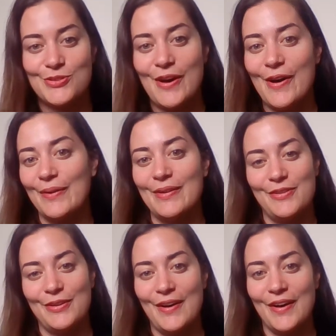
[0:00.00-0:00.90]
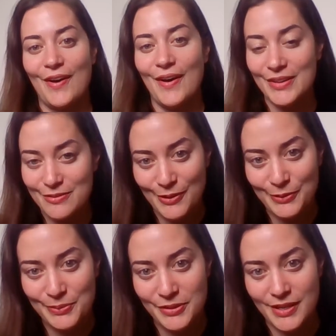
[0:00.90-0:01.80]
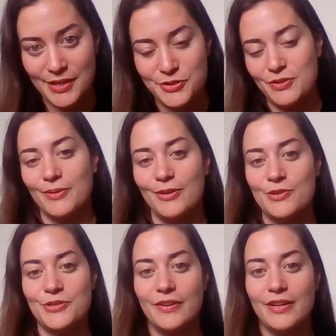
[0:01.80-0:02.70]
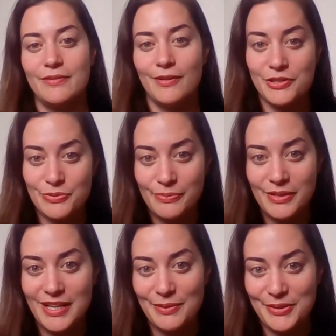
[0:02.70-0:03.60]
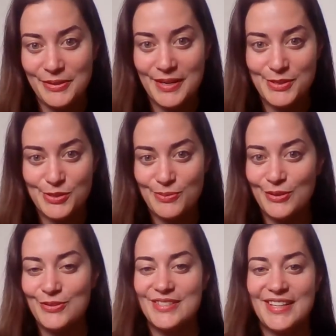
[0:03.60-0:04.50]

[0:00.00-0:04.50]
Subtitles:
So, if you're not on the phone with your customers or in a virtual meeting with your customers,